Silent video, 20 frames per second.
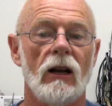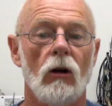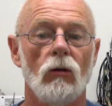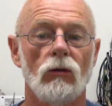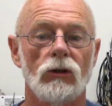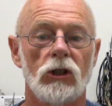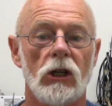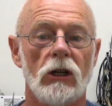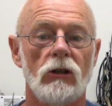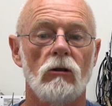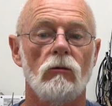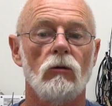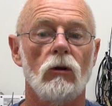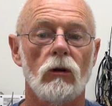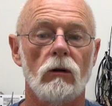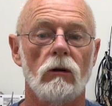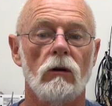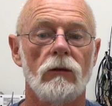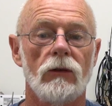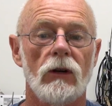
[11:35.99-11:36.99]
I'll schedule
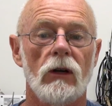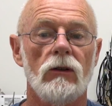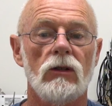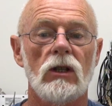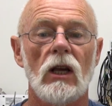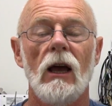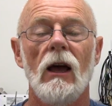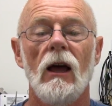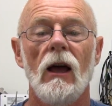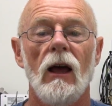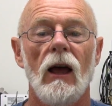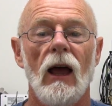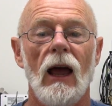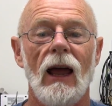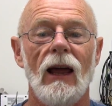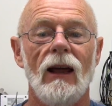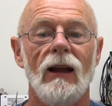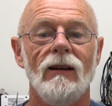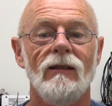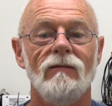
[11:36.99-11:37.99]
all the reviews,
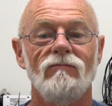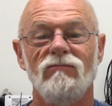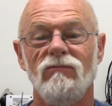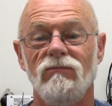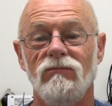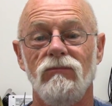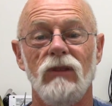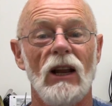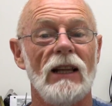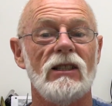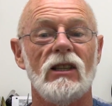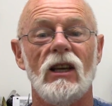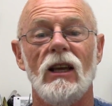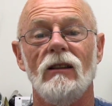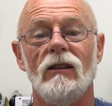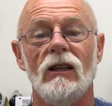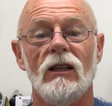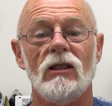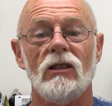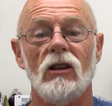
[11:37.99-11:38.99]
and let's
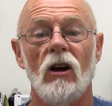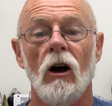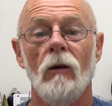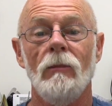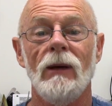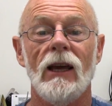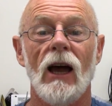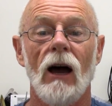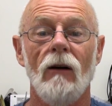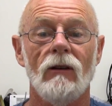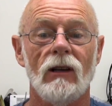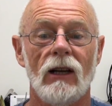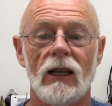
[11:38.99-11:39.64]
get this hobby going.